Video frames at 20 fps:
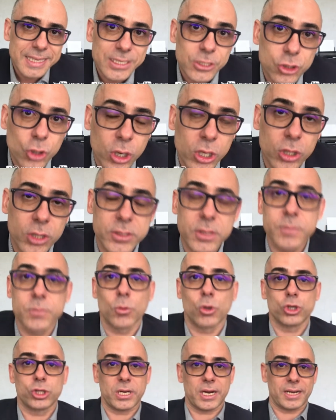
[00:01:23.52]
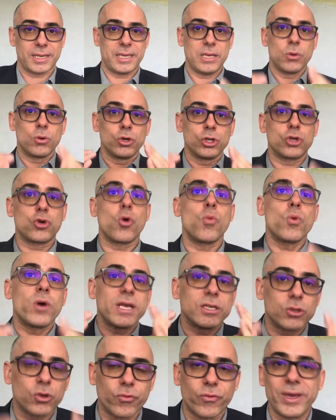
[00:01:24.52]
And we're just going to show you here
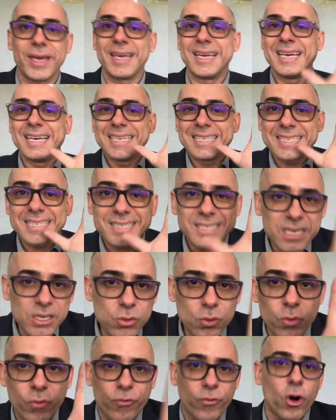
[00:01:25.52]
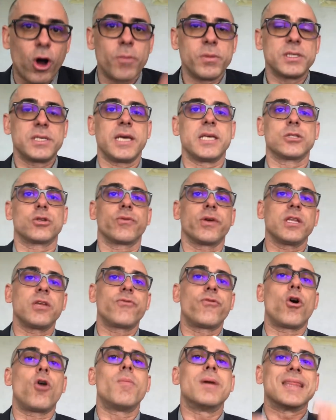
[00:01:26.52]
today how to solve it in 5
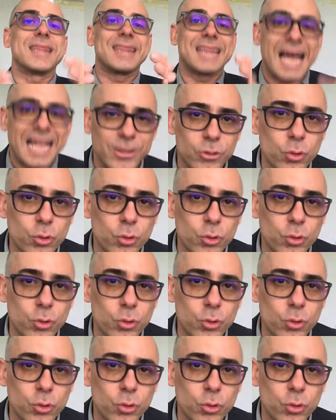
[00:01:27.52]
natural ways.